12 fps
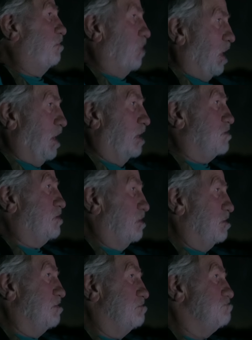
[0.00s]
So, can you even
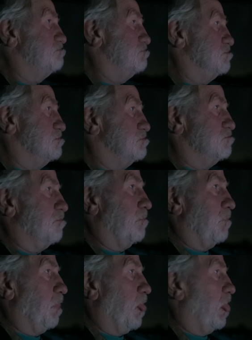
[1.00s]
do you have a
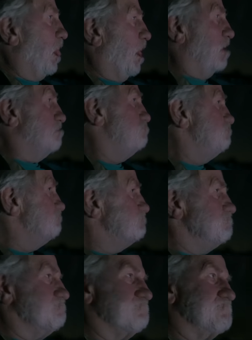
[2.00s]
favorite, or is it hard to
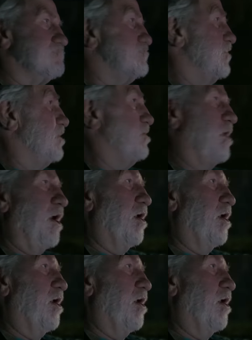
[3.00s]
even say you have a favorite?